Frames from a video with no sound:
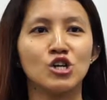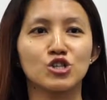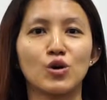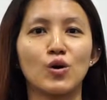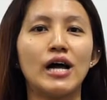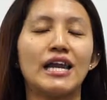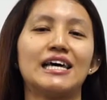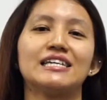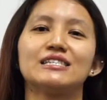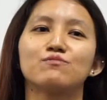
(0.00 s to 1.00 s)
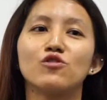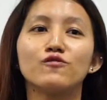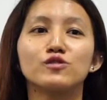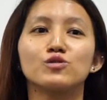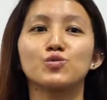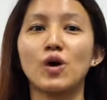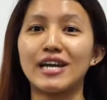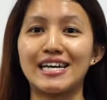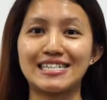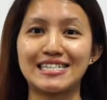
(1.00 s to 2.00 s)
So let us move to SWOT
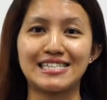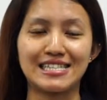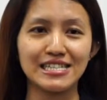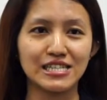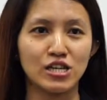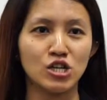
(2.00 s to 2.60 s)
analysis.